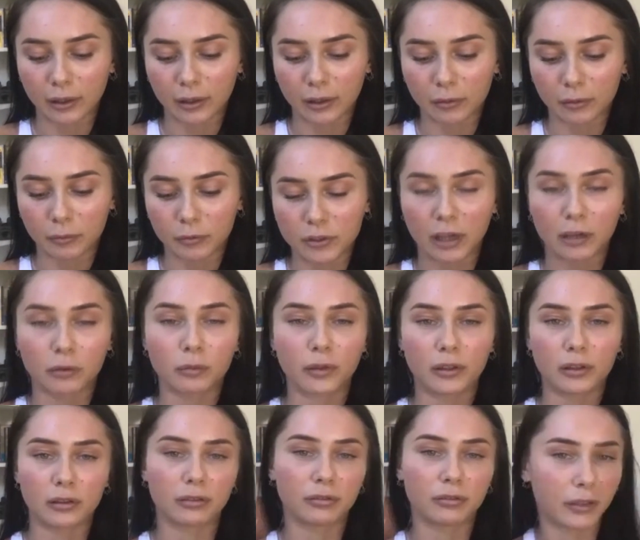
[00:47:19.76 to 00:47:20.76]
done with
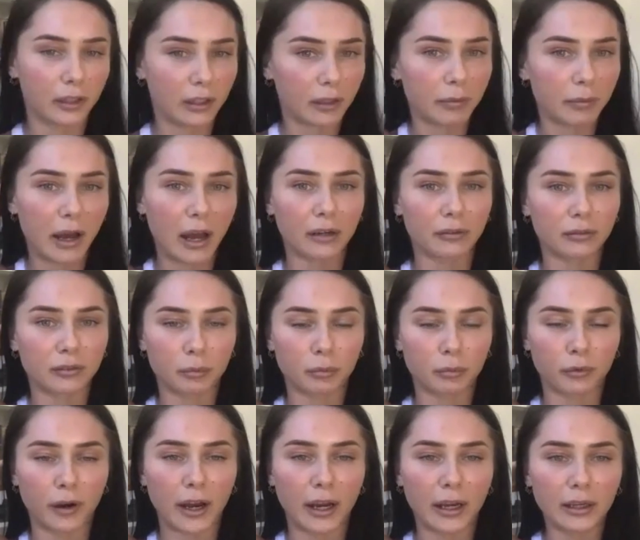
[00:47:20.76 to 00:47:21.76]
the fear part of the
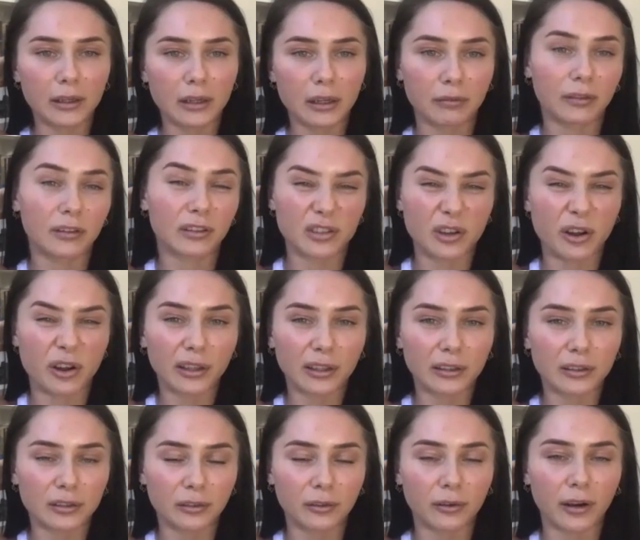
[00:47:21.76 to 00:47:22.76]
brain if it's not
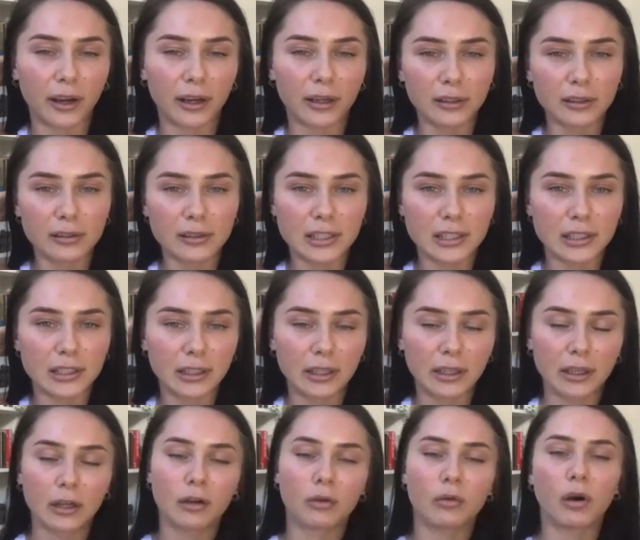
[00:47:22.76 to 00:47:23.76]
integrated.
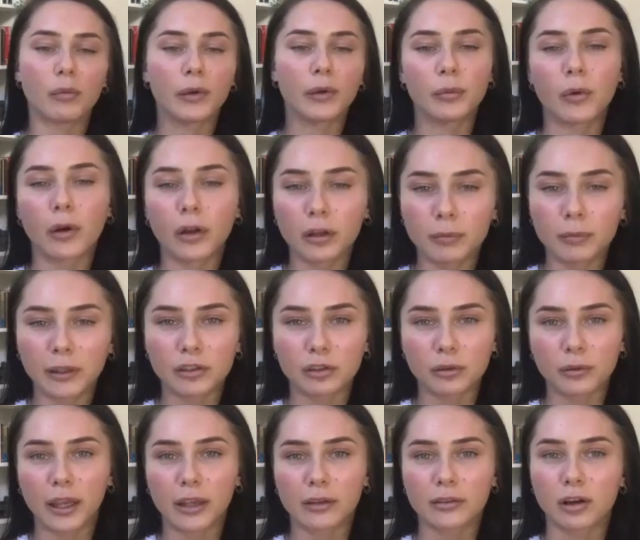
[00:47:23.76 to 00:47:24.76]
What we want to be
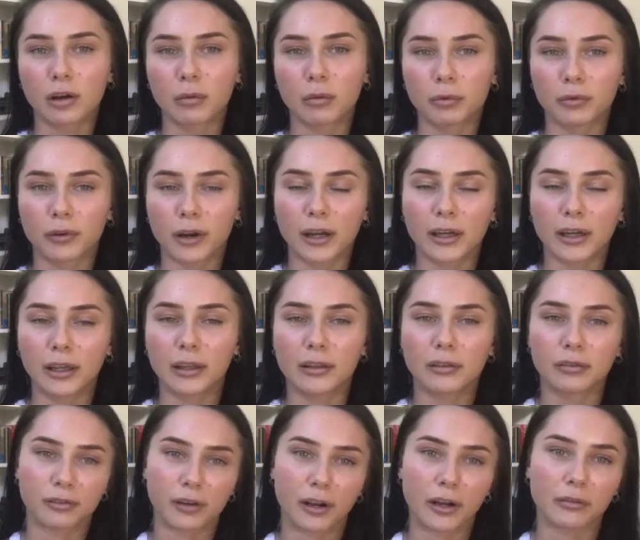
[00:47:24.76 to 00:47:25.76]
doing is operating in the
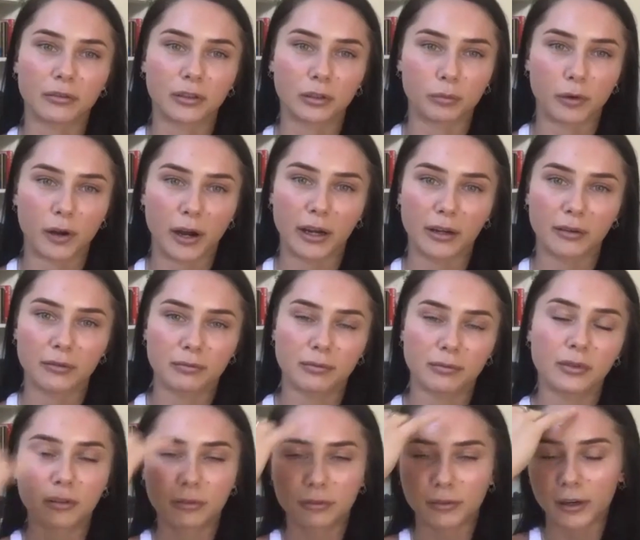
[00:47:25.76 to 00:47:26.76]
front of the brain.
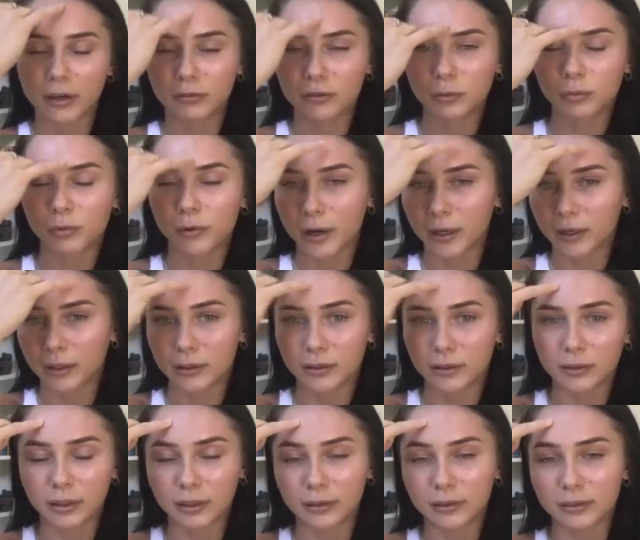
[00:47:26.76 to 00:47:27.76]
And the front of the brain
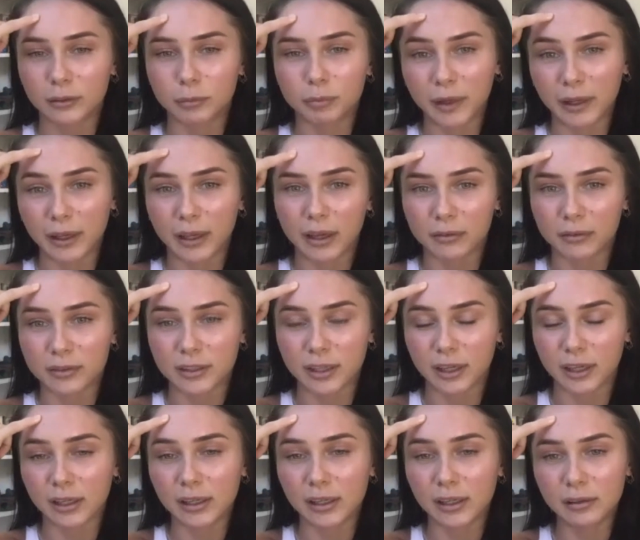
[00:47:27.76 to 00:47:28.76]
is the
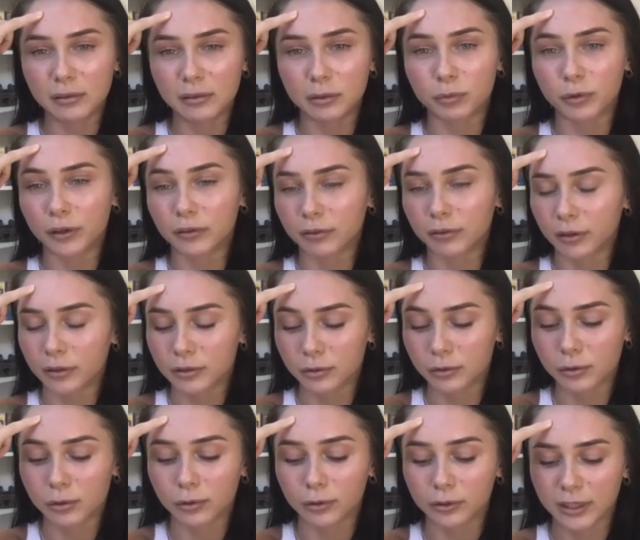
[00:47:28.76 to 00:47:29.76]
PFC,
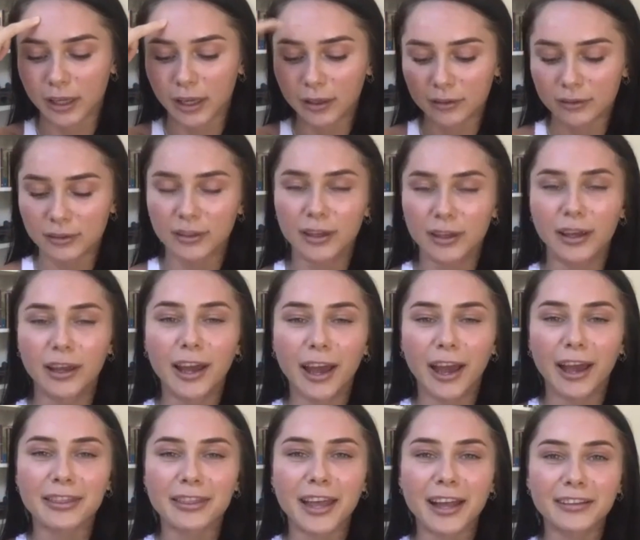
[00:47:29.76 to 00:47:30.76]
prefrontal cortex,
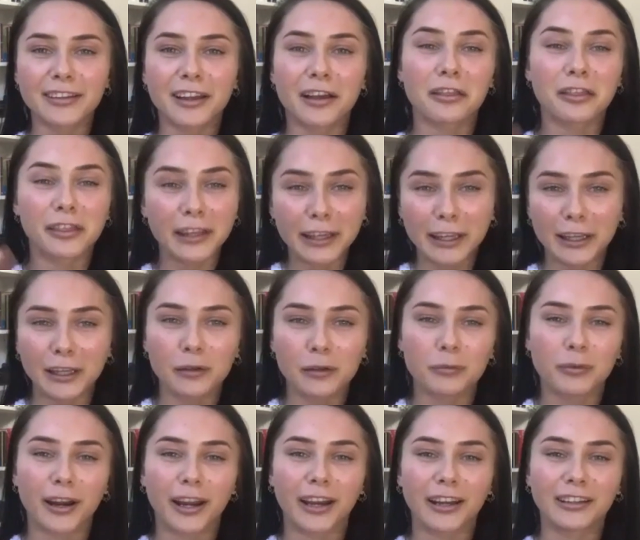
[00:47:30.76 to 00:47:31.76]
and that's our thinking
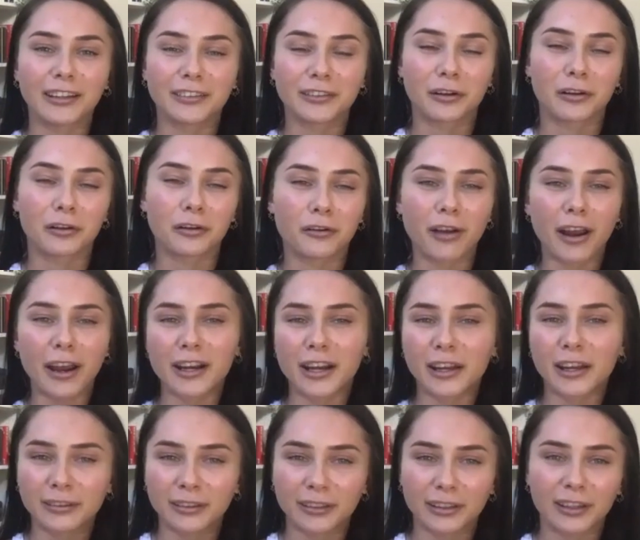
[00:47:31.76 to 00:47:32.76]
brain. It's got great
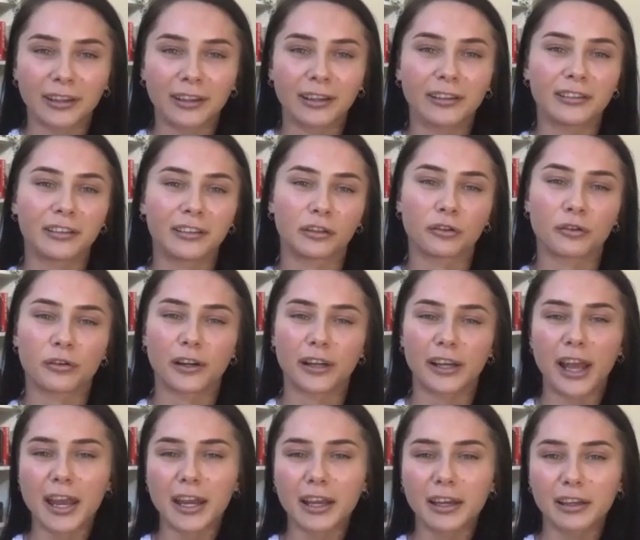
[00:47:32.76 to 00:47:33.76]
ideas, it's
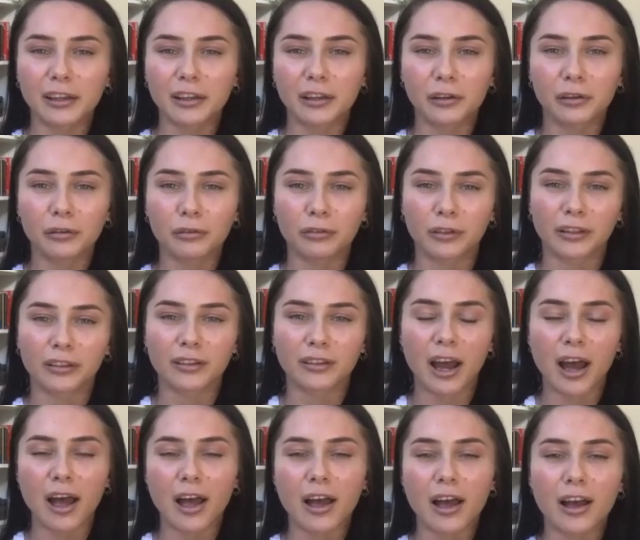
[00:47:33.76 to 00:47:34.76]
creative, it's
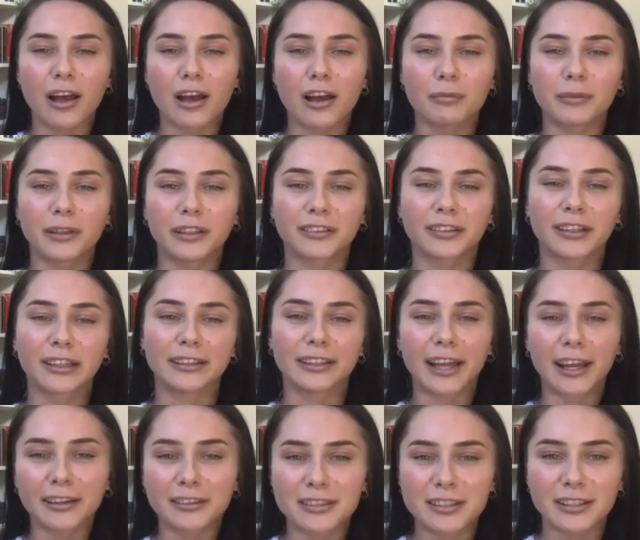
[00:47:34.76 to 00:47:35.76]
calm, it's
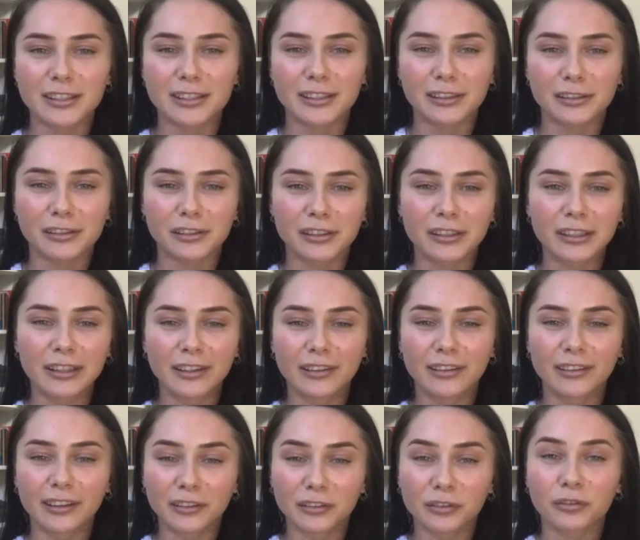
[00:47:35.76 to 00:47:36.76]
collected.
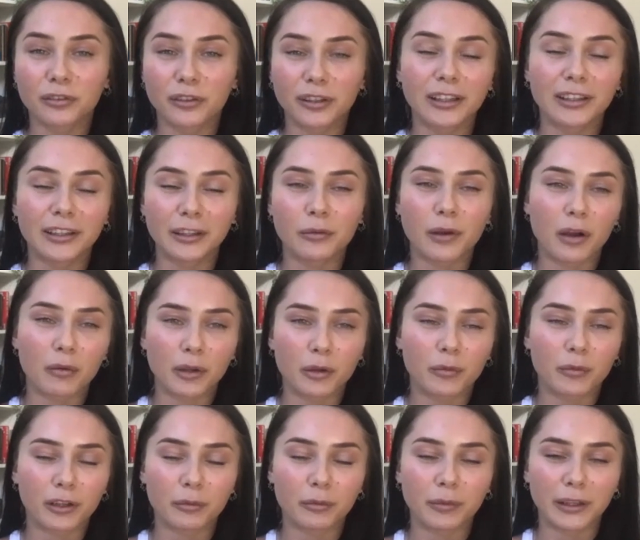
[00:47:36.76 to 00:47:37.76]
That's really where we
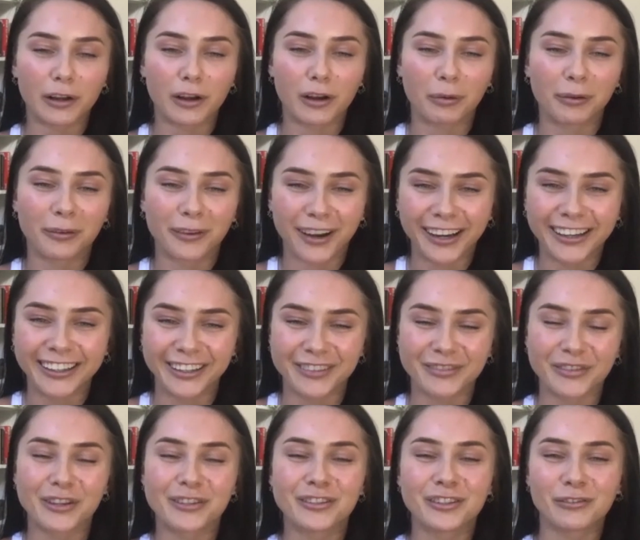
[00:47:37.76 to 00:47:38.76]
want to be operating
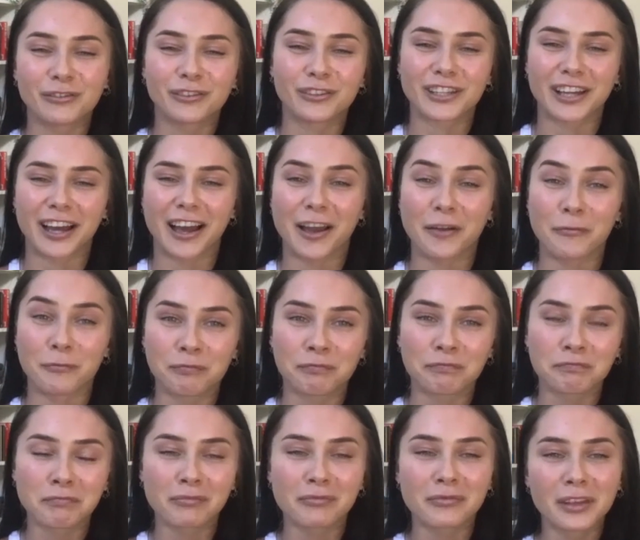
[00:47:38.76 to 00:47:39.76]
most of the time.
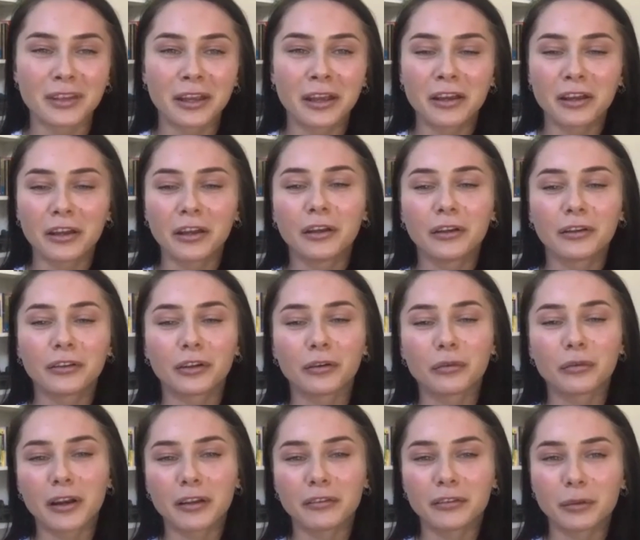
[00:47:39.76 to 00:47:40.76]
So
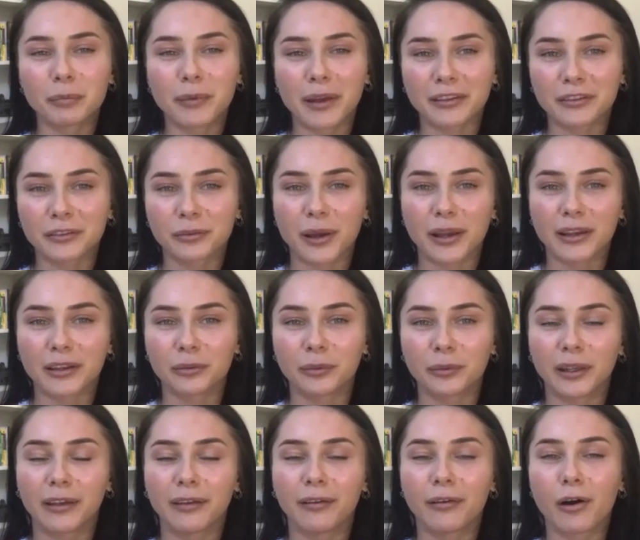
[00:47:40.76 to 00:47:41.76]
one of the best ways we
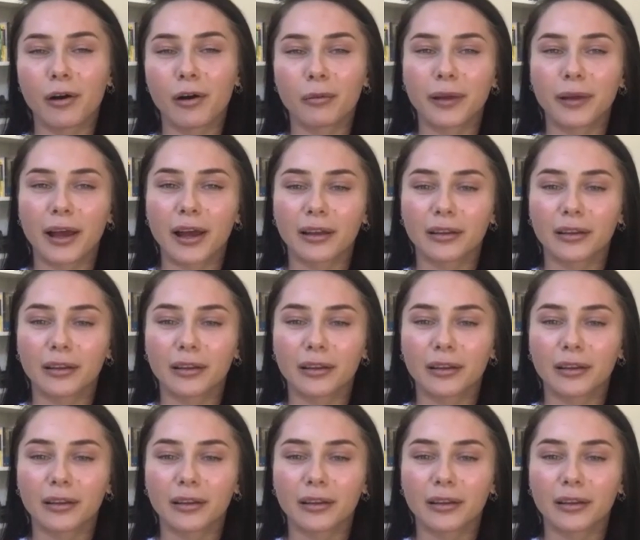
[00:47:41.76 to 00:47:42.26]
can go about